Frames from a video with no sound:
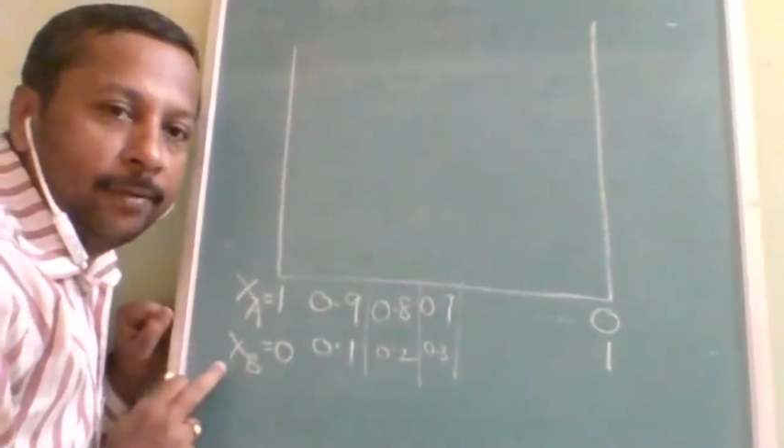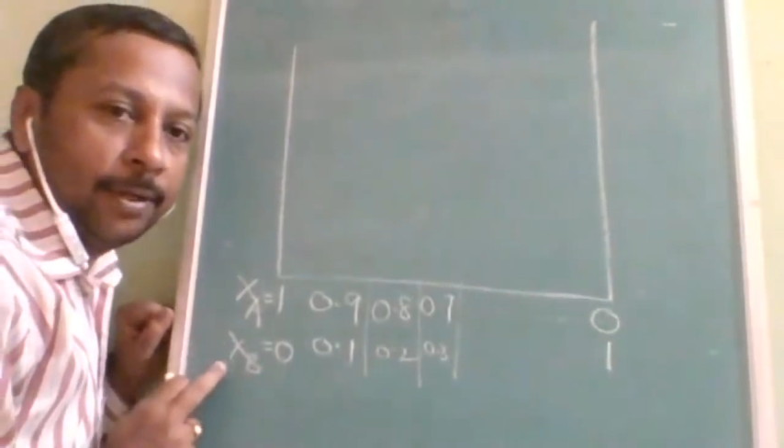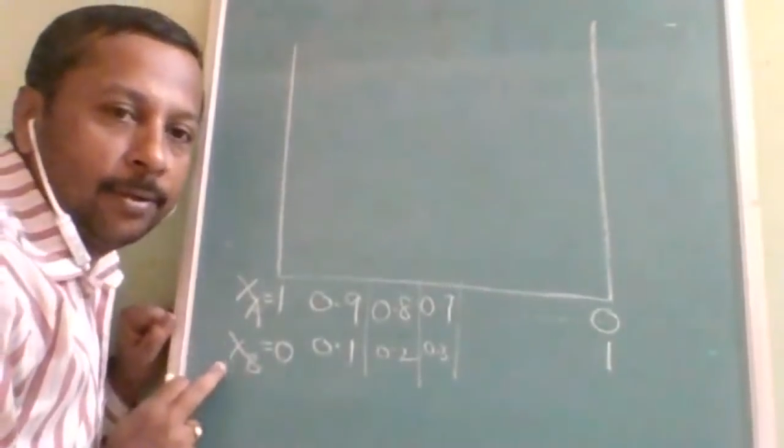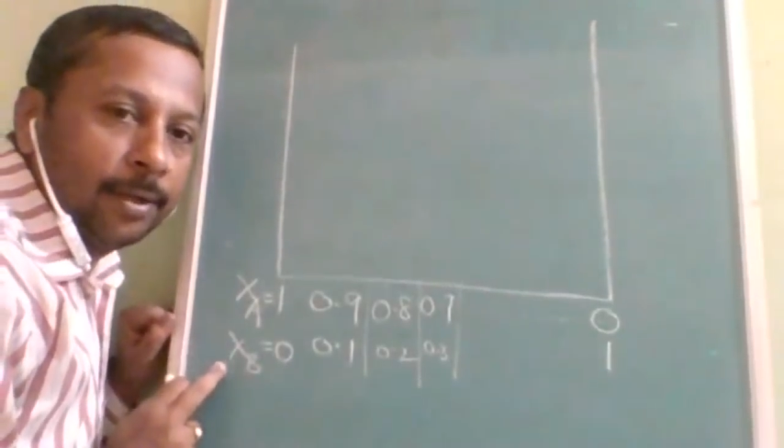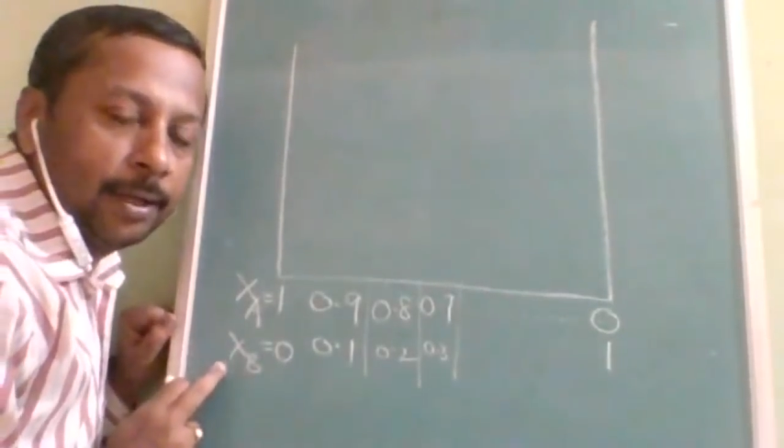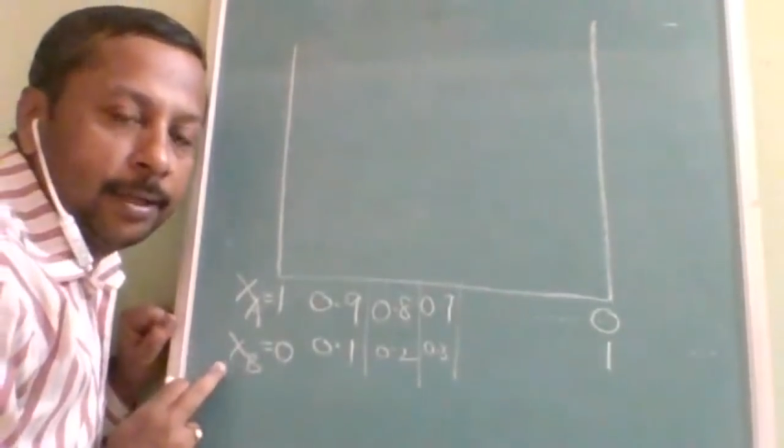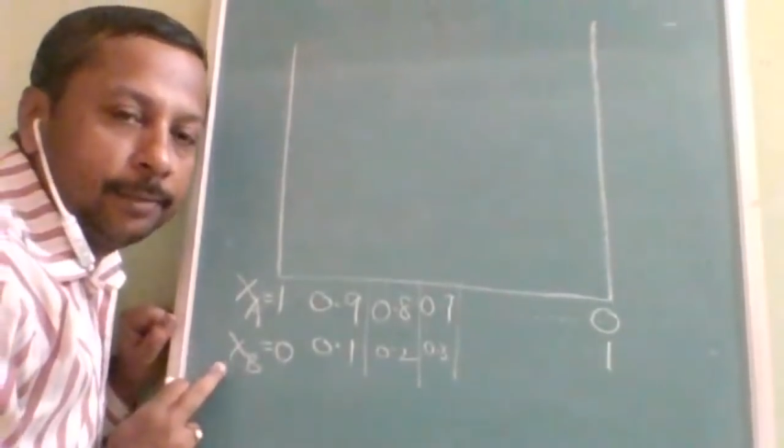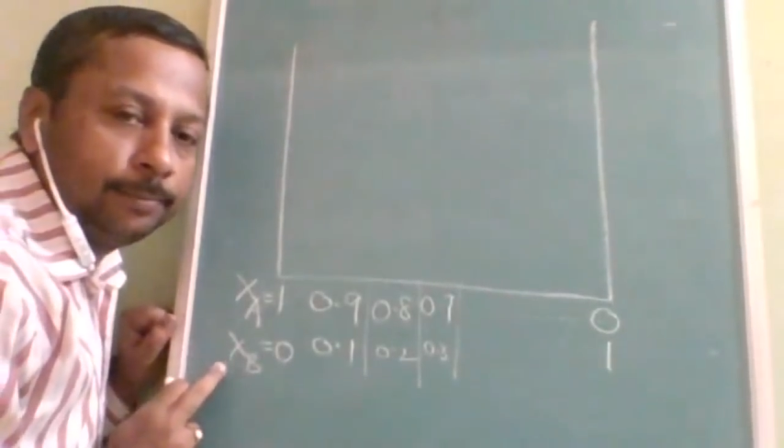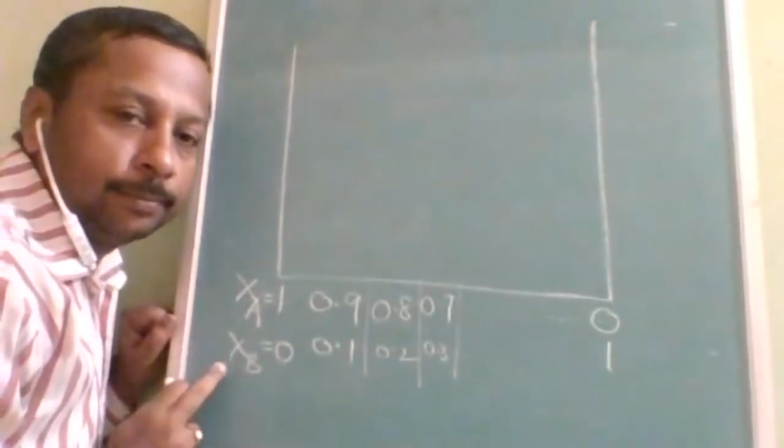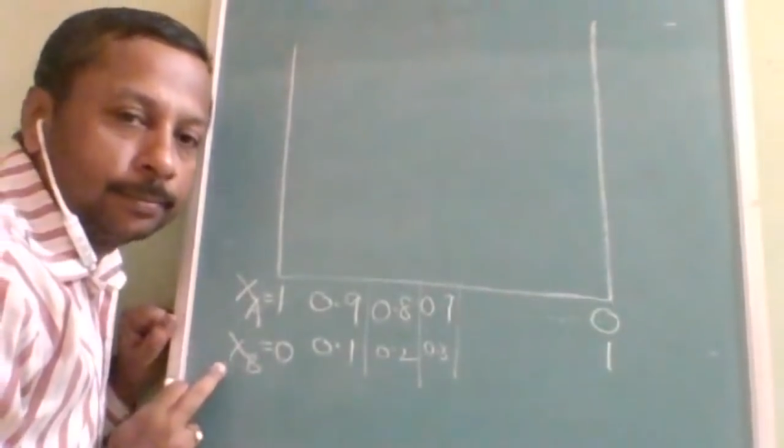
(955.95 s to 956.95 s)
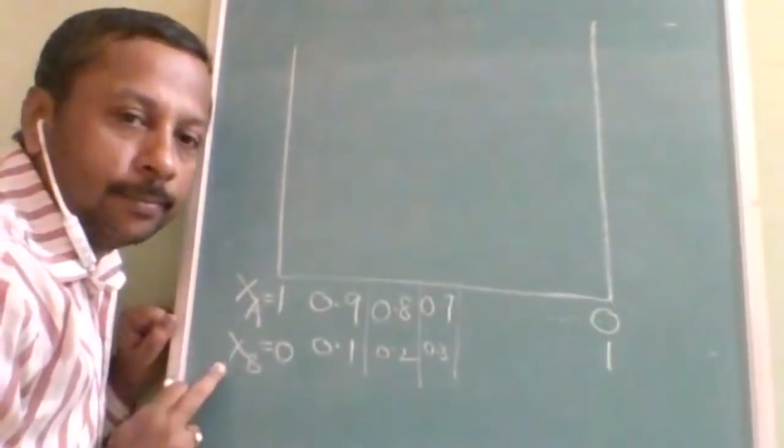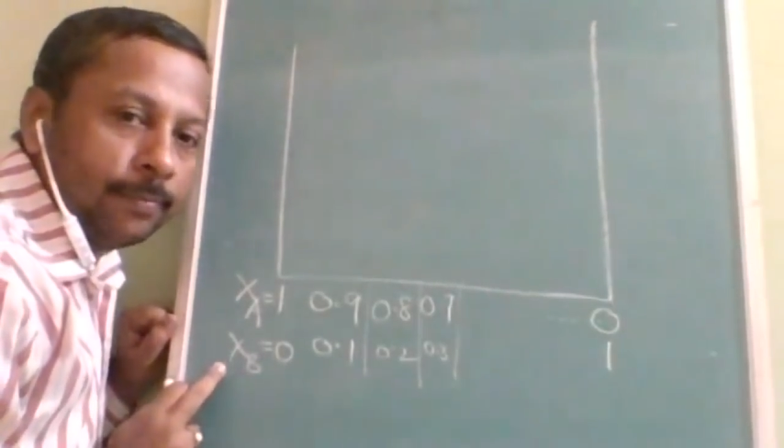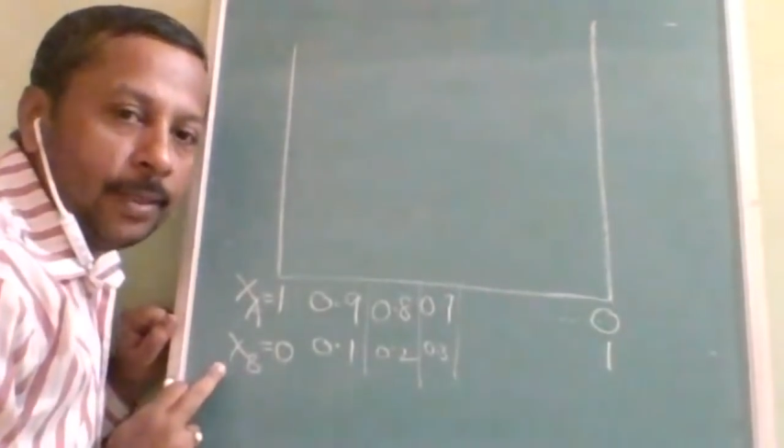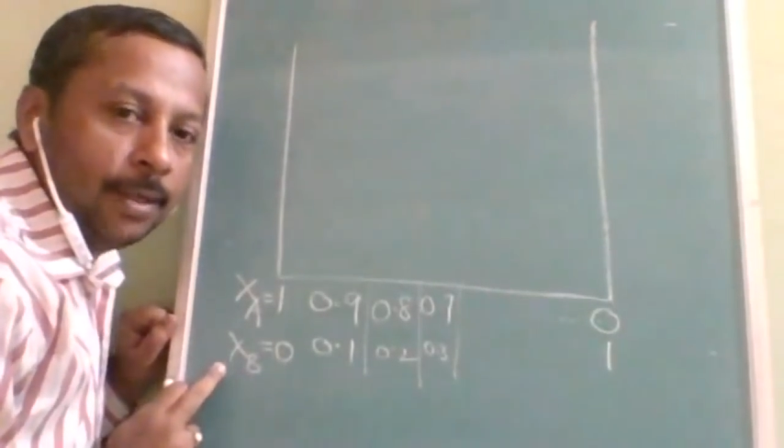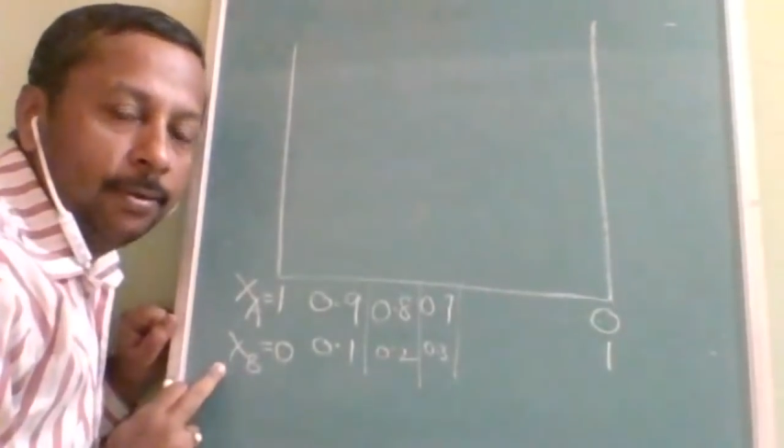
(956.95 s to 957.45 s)
We have taken
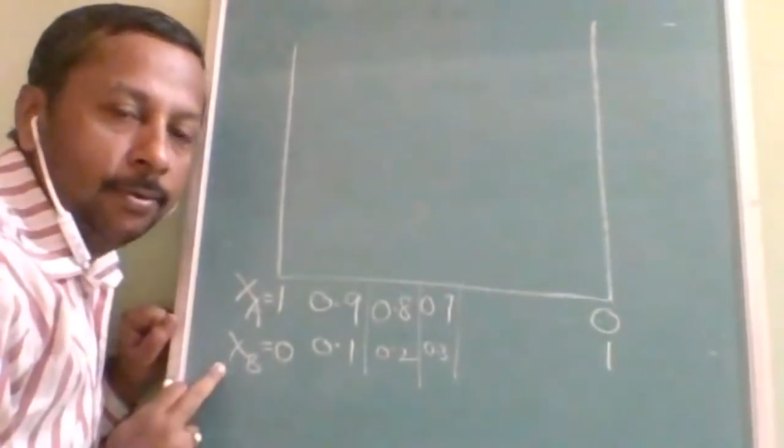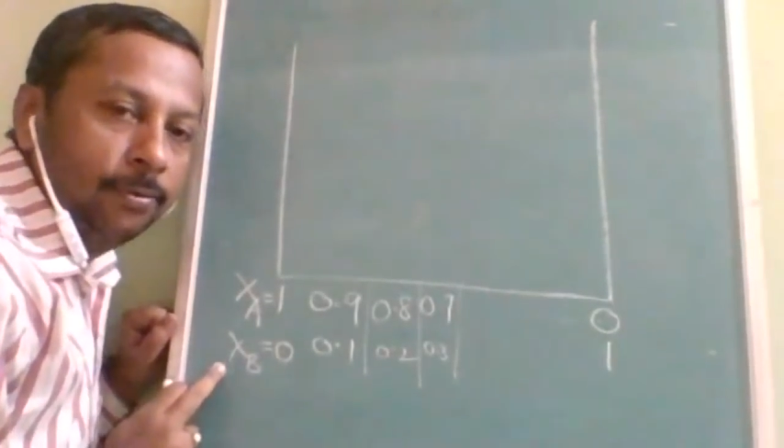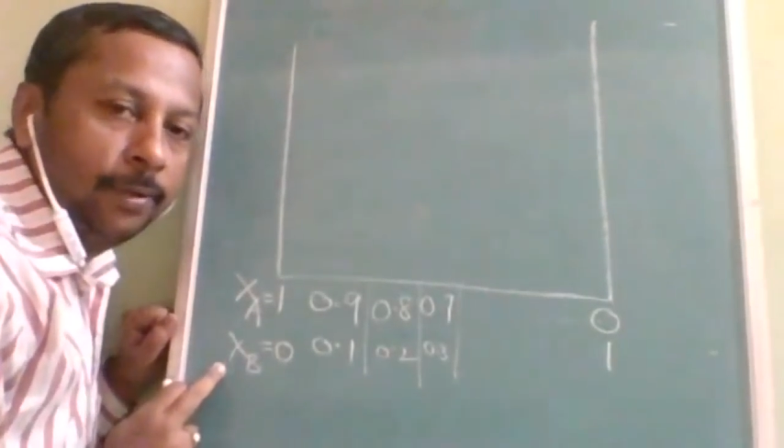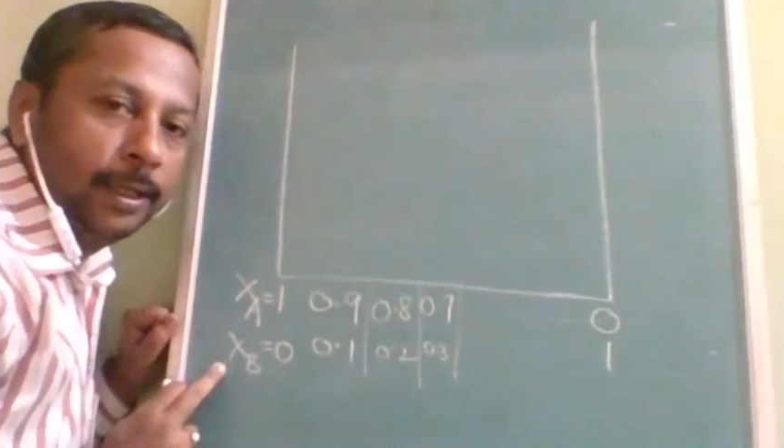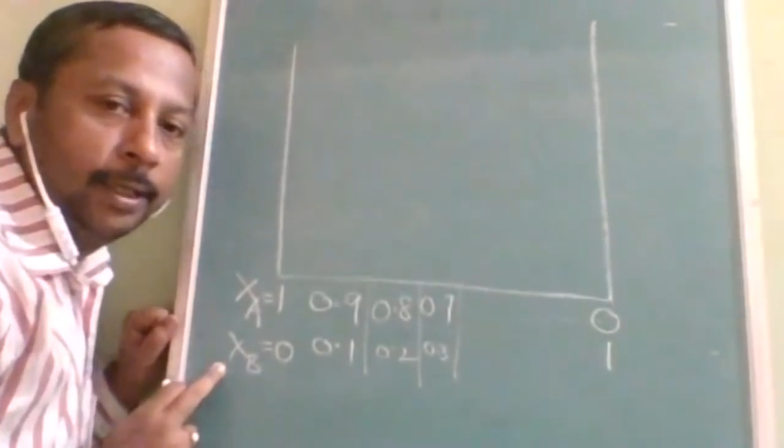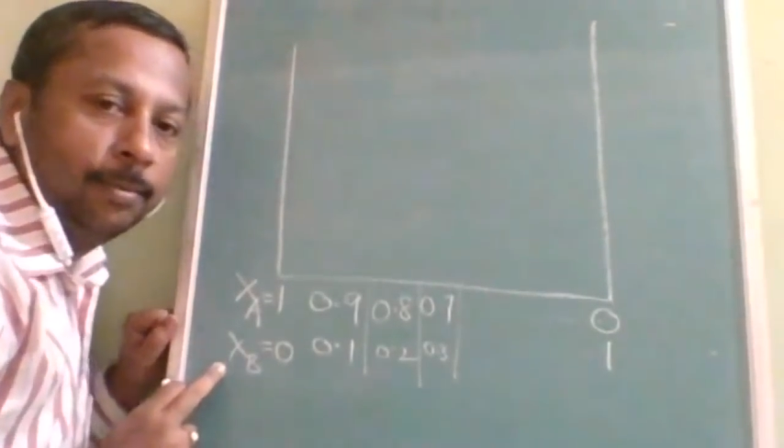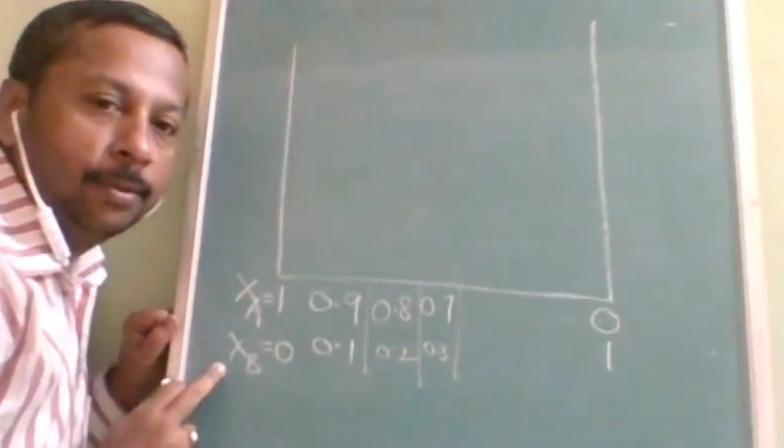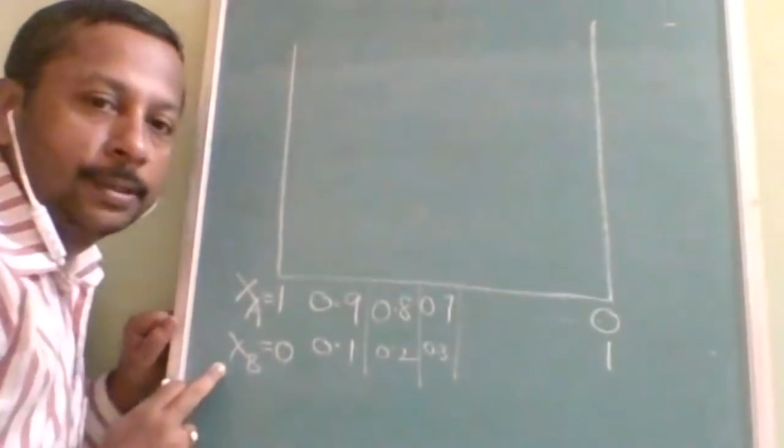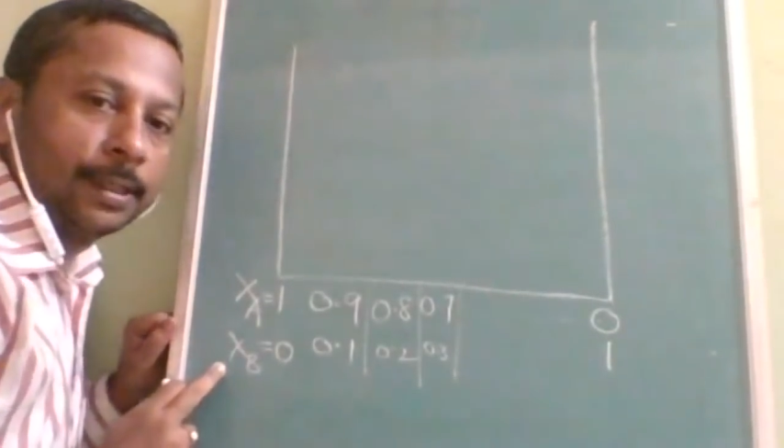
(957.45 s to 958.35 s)
two variables,